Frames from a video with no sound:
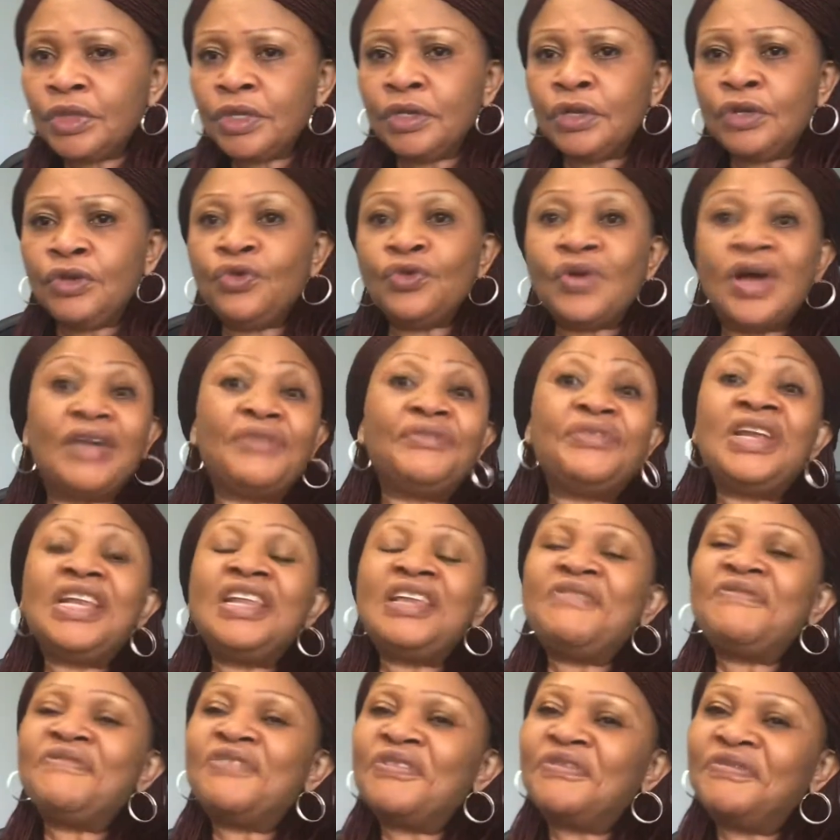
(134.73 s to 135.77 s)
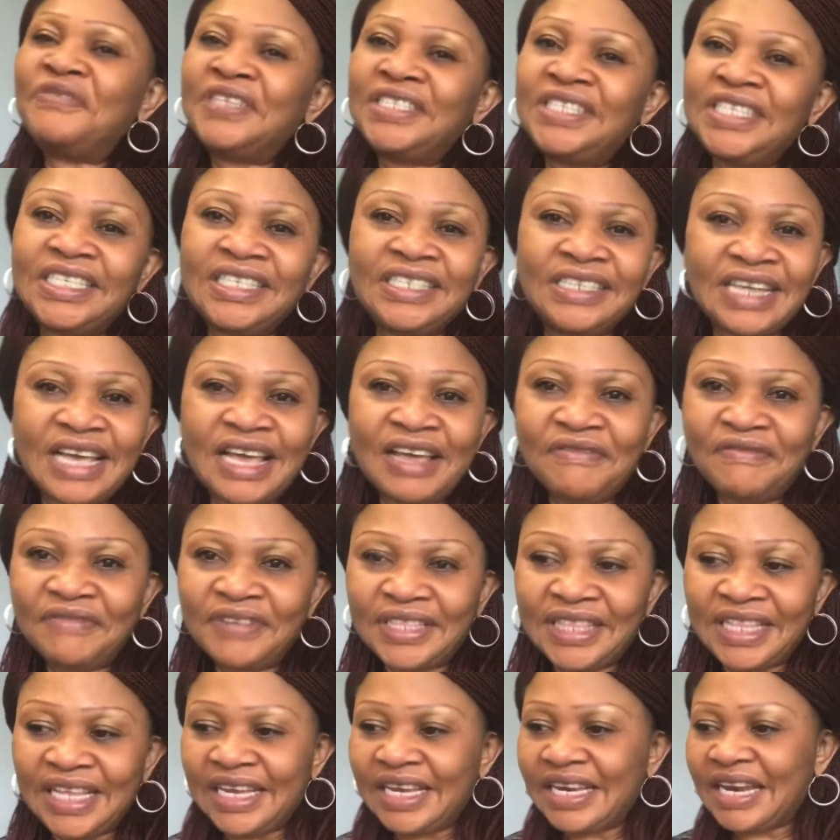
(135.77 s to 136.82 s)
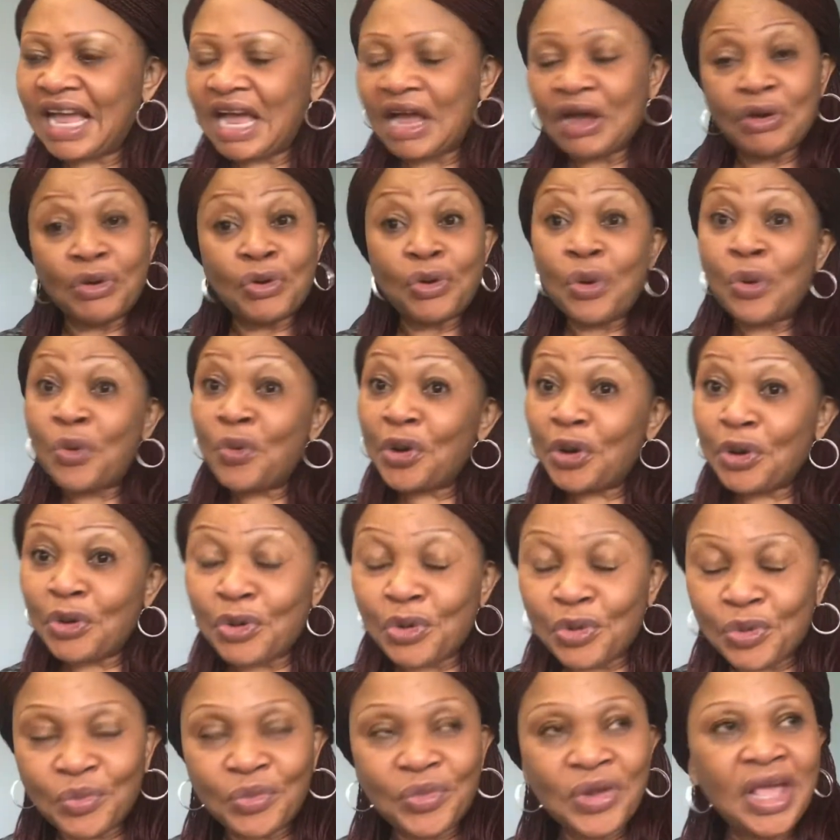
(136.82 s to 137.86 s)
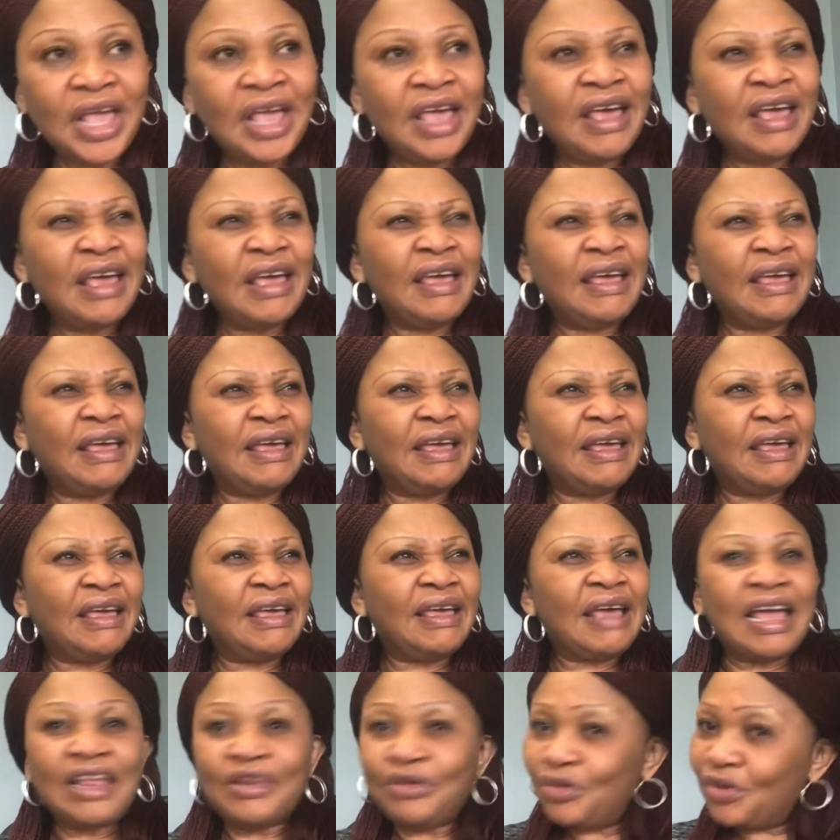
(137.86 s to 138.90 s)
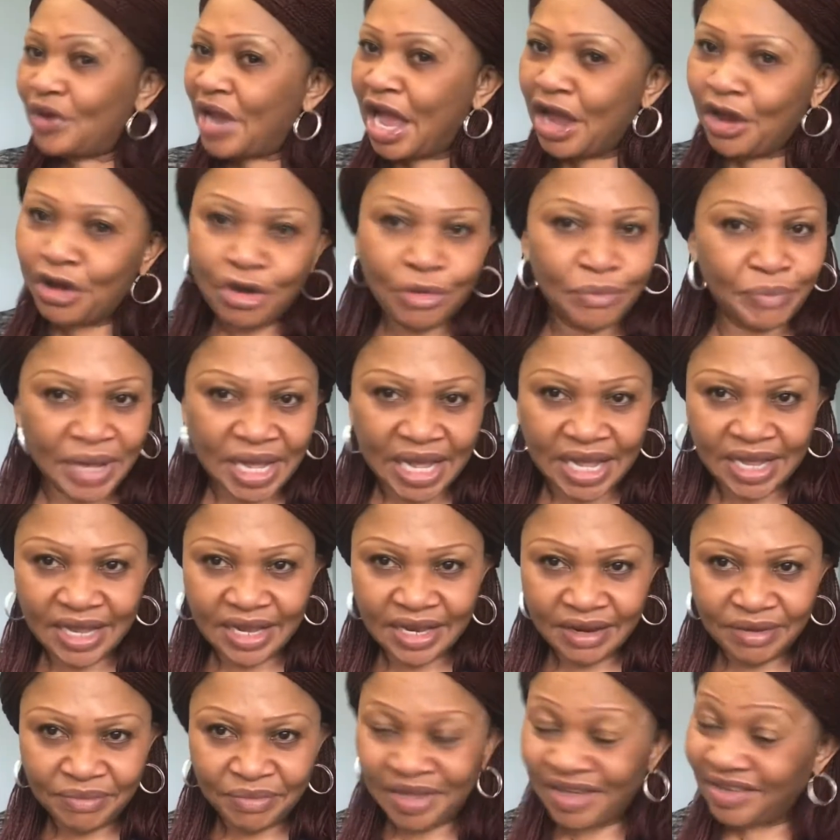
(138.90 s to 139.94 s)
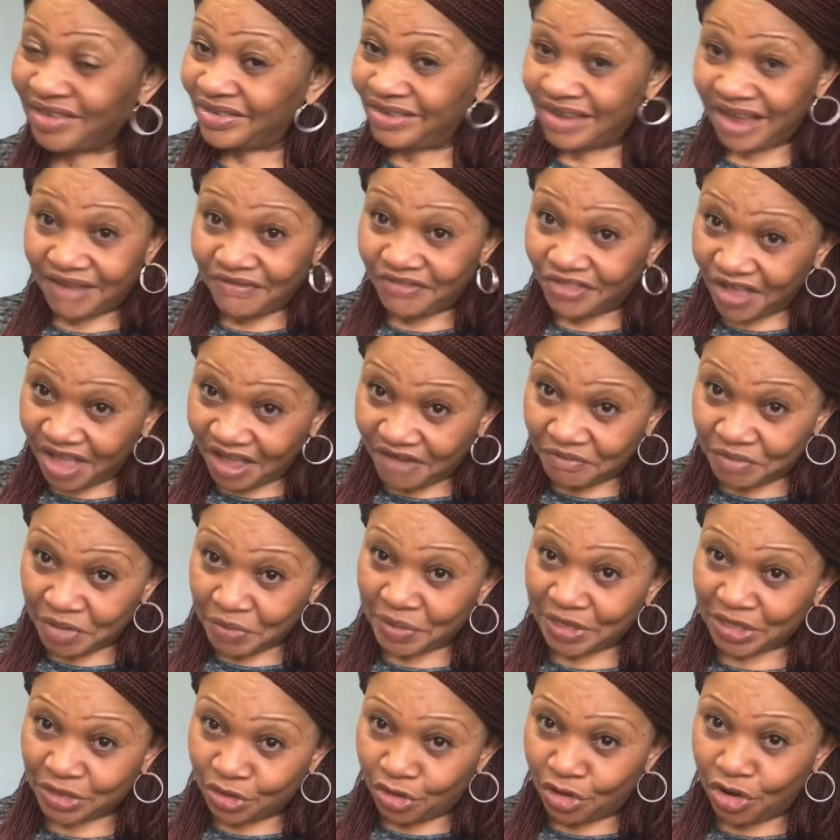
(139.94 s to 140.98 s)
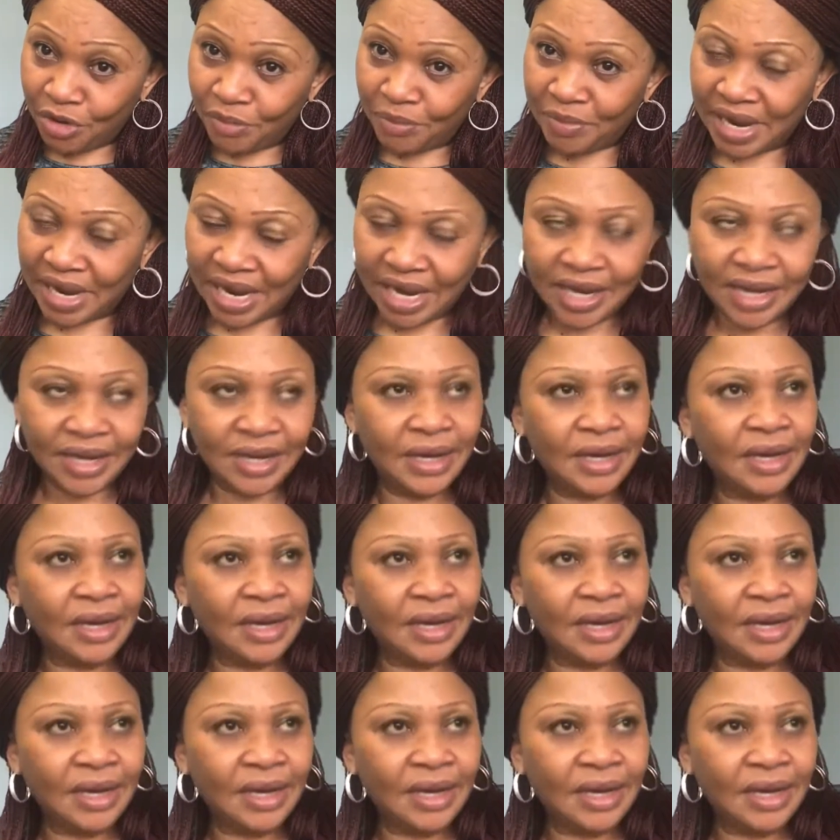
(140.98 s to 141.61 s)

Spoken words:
you are really forfeiting everything and going home, and you can't come back because you have to have paper to come back.